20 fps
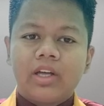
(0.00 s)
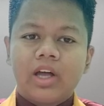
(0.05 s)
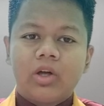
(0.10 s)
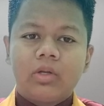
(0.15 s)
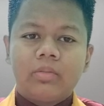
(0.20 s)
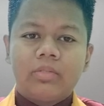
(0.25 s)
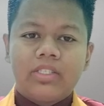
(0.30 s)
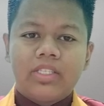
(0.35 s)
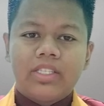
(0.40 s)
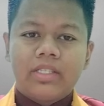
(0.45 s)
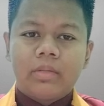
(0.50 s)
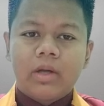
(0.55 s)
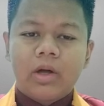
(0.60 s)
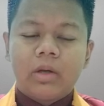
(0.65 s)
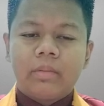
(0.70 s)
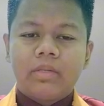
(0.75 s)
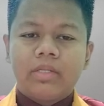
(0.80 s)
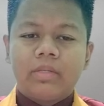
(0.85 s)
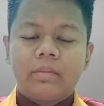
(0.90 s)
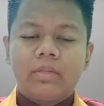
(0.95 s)
Often
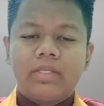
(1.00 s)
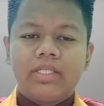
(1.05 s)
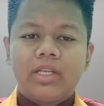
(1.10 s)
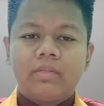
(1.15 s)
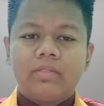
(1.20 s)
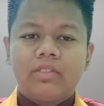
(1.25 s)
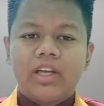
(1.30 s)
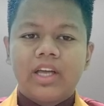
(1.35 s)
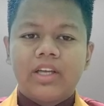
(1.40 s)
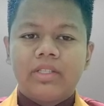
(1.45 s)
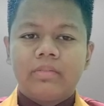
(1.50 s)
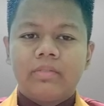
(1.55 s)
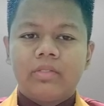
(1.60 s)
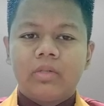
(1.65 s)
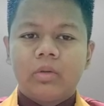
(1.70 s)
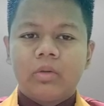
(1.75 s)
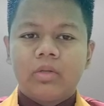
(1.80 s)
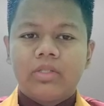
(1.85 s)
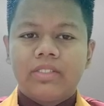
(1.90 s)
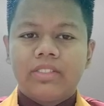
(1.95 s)
department-specific and
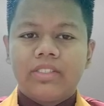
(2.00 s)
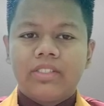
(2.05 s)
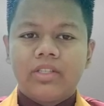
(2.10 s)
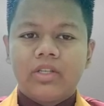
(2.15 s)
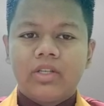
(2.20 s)
focuses